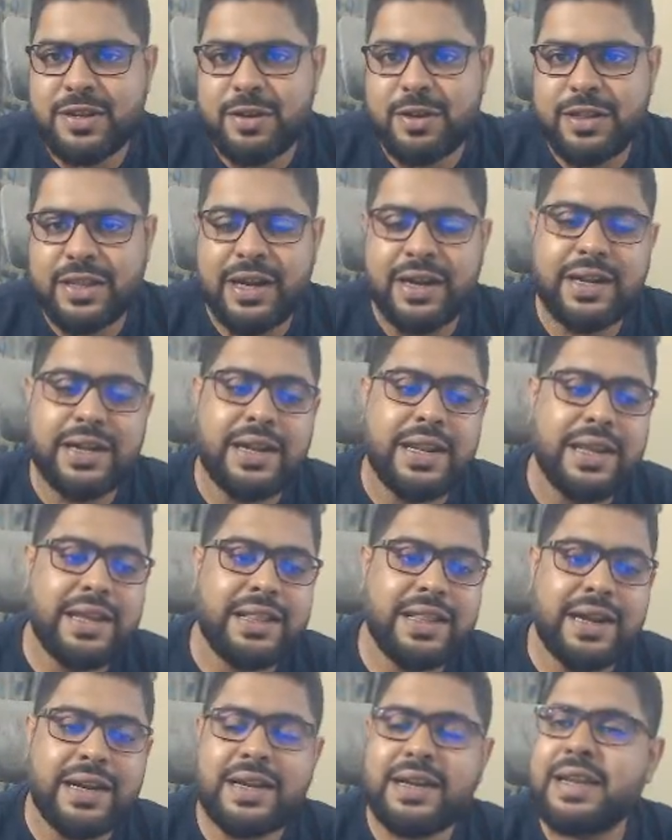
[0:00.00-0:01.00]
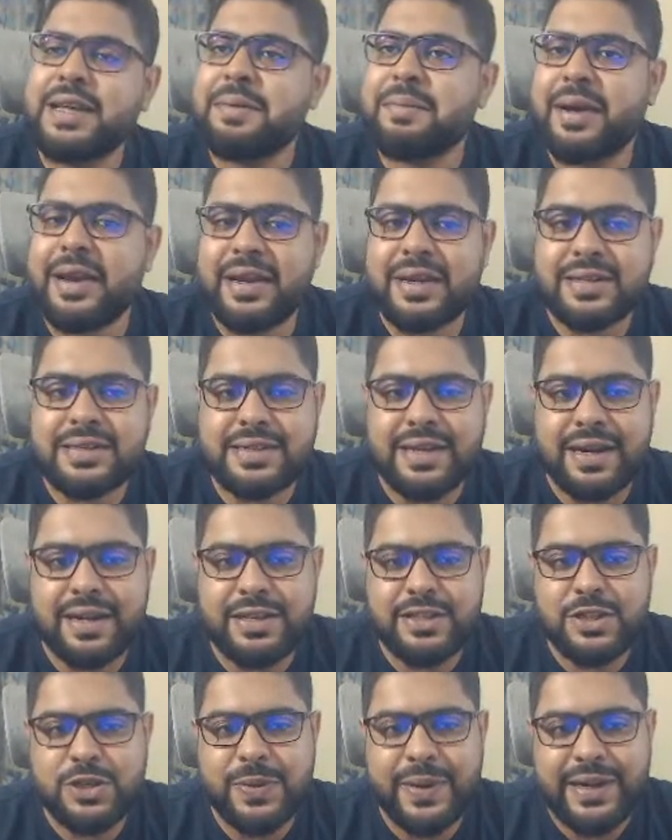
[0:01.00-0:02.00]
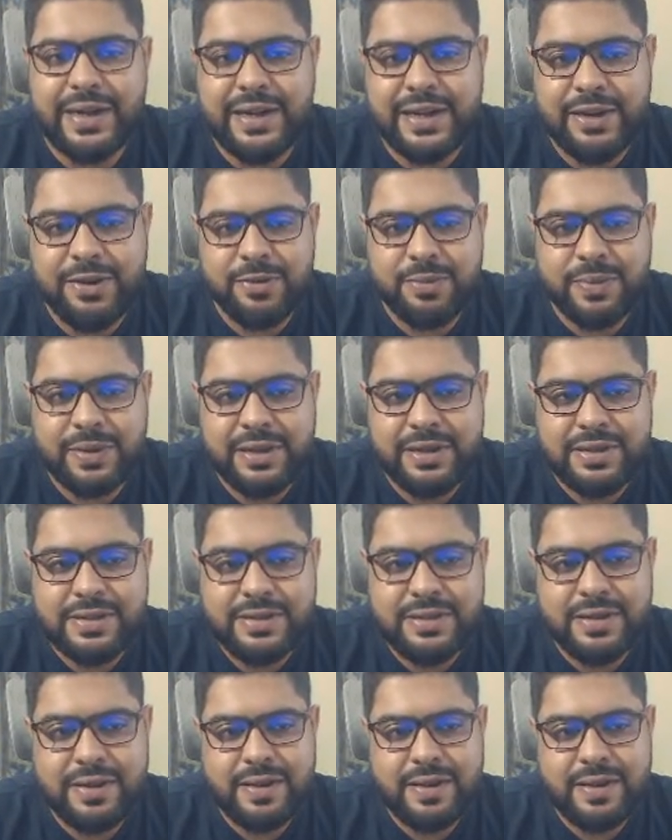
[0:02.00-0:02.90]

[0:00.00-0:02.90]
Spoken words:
30. 30 minus 10 is 20 rupees.